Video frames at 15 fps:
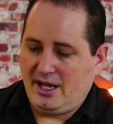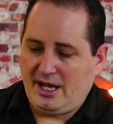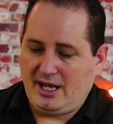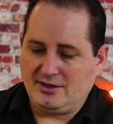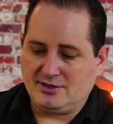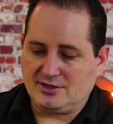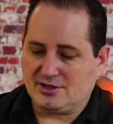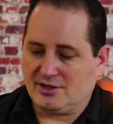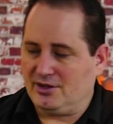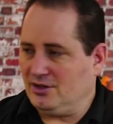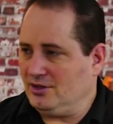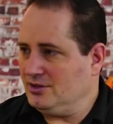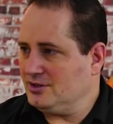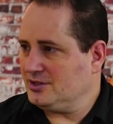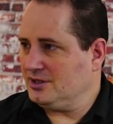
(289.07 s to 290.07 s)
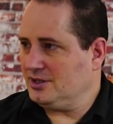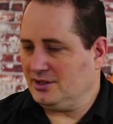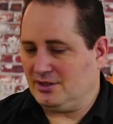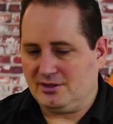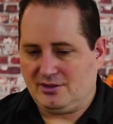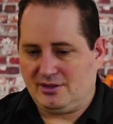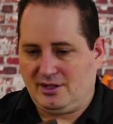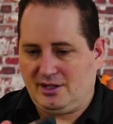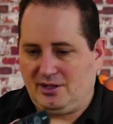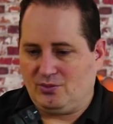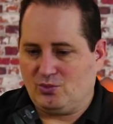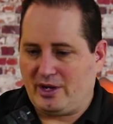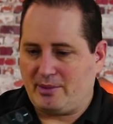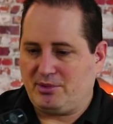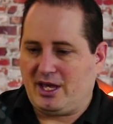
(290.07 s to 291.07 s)
And so using the
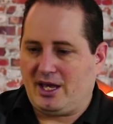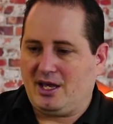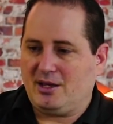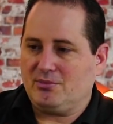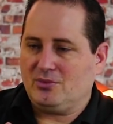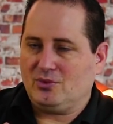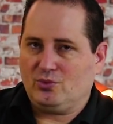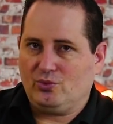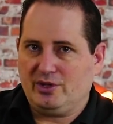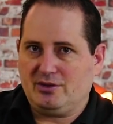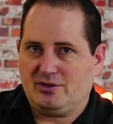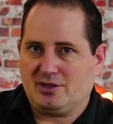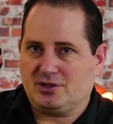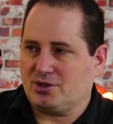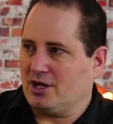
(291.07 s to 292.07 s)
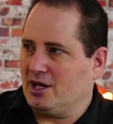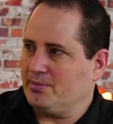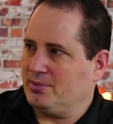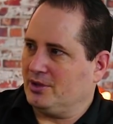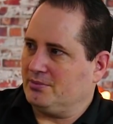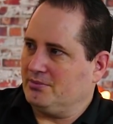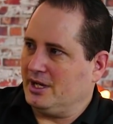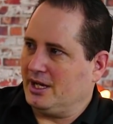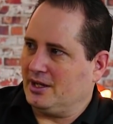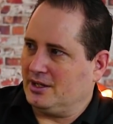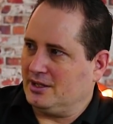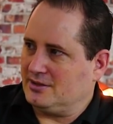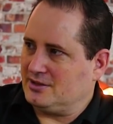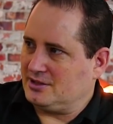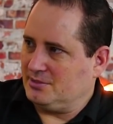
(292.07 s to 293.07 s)
webcam with the tripod mount,
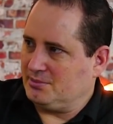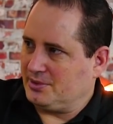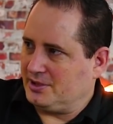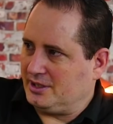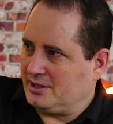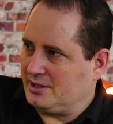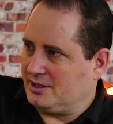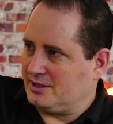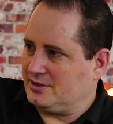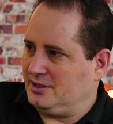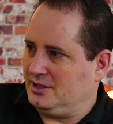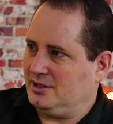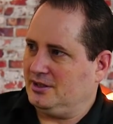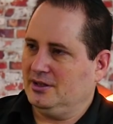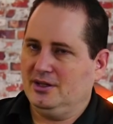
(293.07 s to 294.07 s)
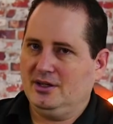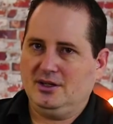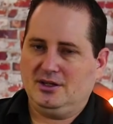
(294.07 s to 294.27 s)
it simply clicks in.